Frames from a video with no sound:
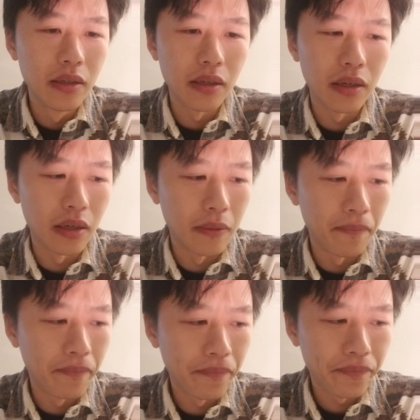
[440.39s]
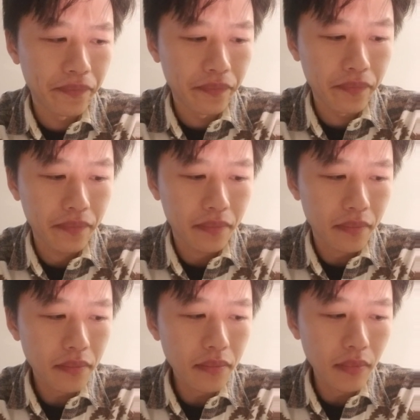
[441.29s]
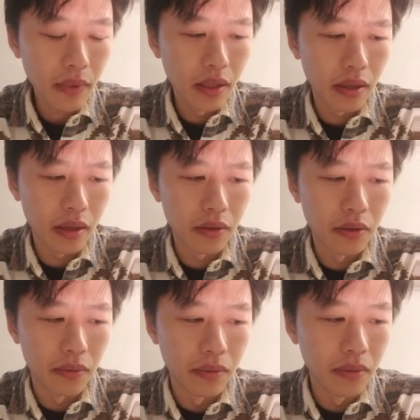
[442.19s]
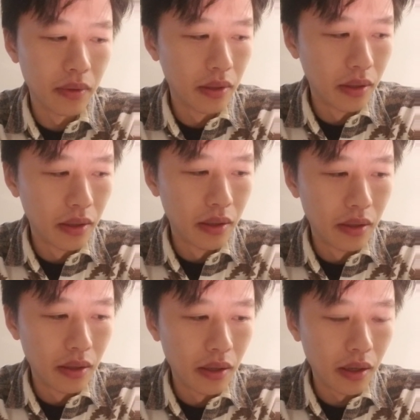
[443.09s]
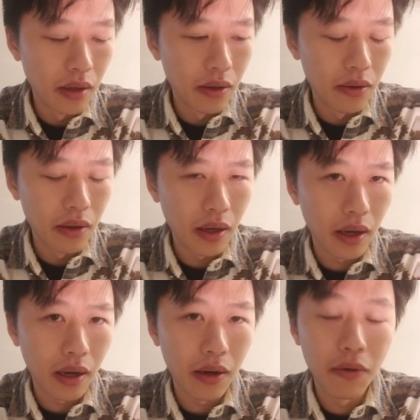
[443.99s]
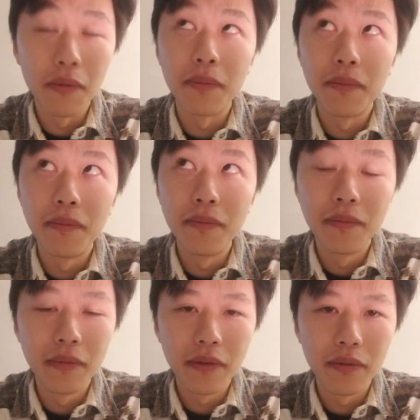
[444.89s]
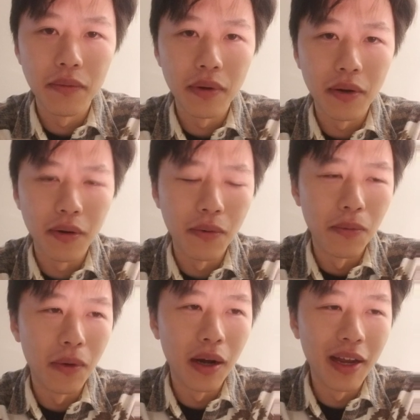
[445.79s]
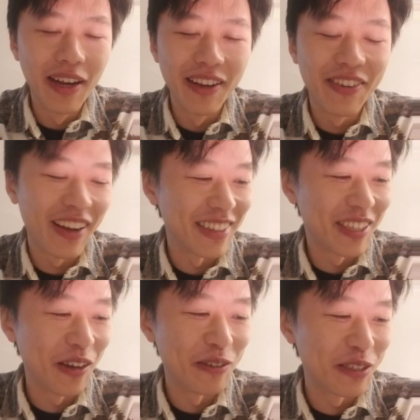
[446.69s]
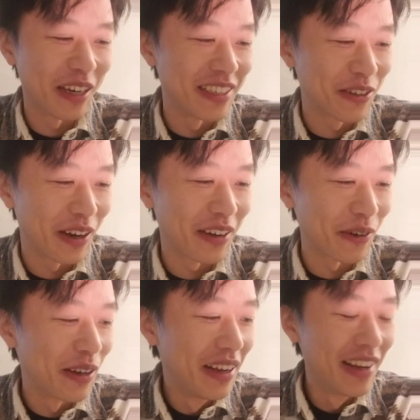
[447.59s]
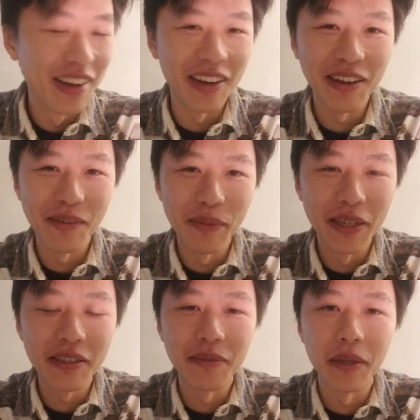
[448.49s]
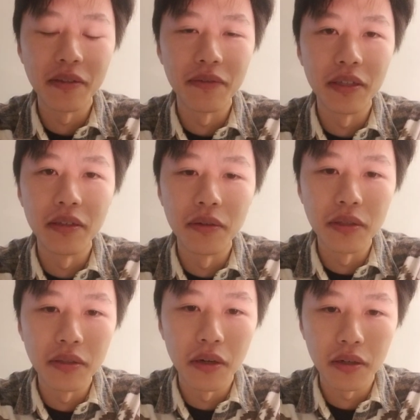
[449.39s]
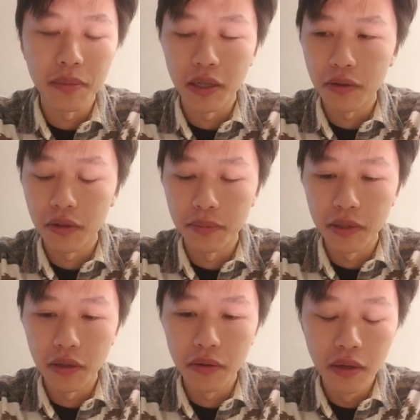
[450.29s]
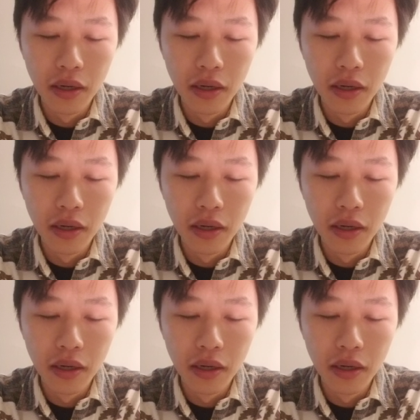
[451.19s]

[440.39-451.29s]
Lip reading: Um, I don't know how or why I got so sidetracked when I meant to make a video to talk about crypto.